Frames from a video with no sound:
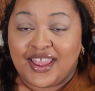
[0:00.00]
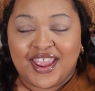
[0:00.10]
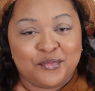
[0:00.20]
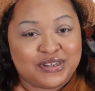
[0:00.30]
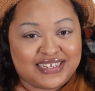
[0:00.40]

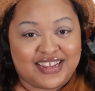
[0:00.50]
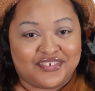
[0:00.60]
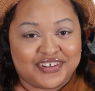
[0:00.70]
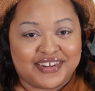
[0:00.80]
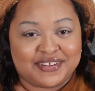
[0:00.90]
And we'll see y'all
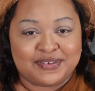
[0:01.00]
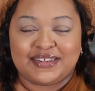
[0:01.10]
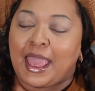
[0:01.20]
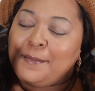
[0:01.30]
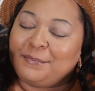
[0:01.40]
in the next
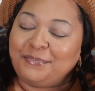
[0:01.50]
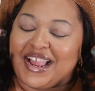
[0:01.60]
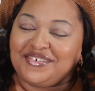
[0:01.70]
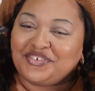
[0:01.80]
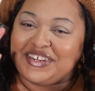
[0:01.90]
one.
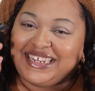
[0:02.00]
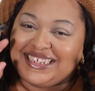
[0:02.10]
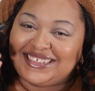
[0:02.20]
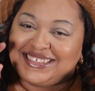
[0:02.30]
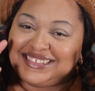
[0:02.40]
Bye,
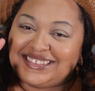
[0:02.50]
friend.